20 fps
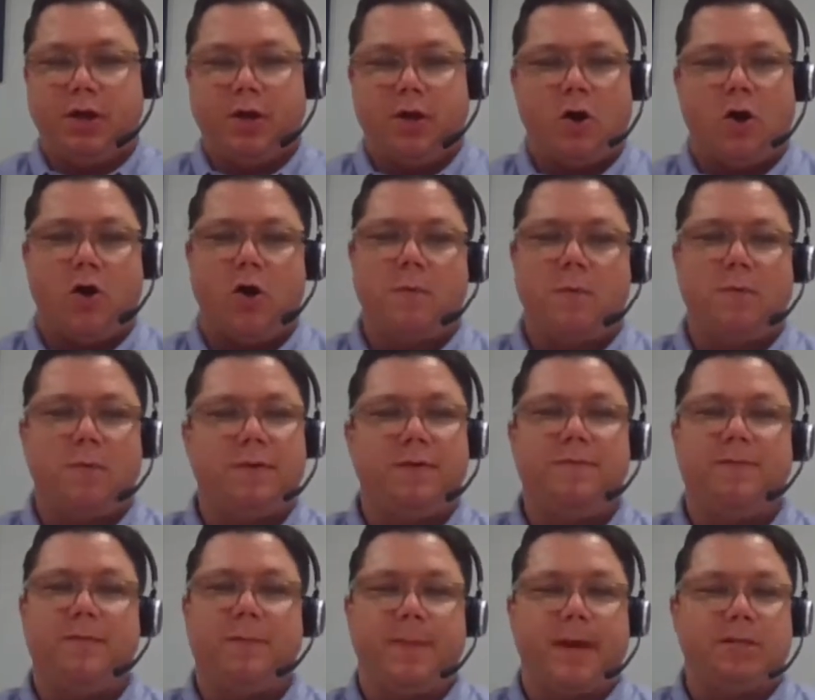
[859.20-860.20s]
you're armed with
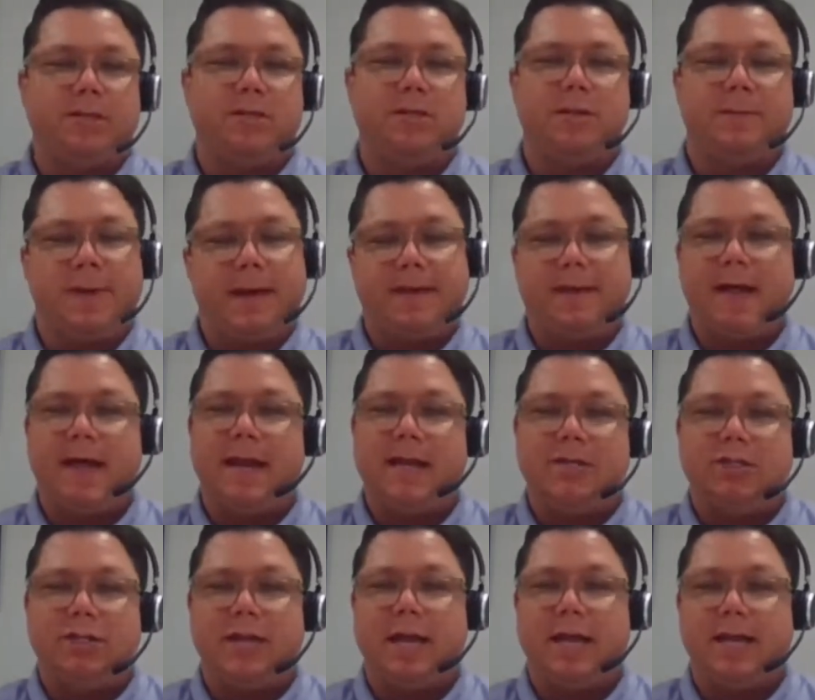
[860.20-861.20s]
information to make that
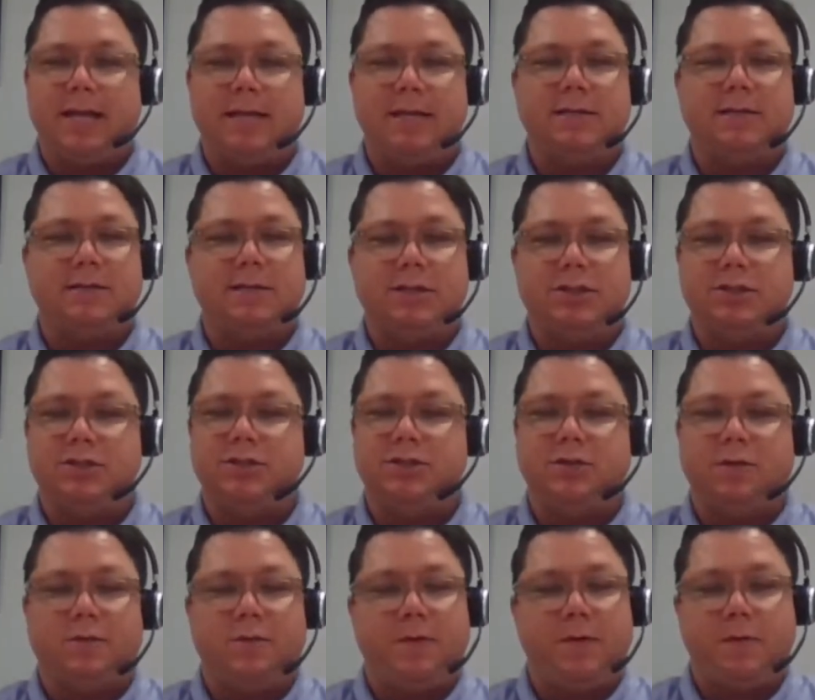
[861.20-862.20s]
educated decision.
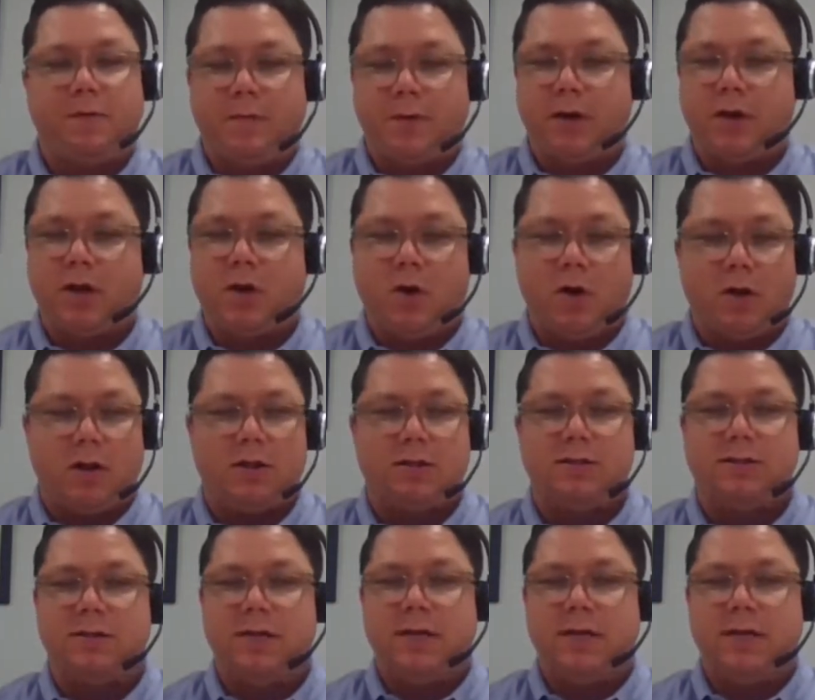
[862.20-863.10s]
So feel free to call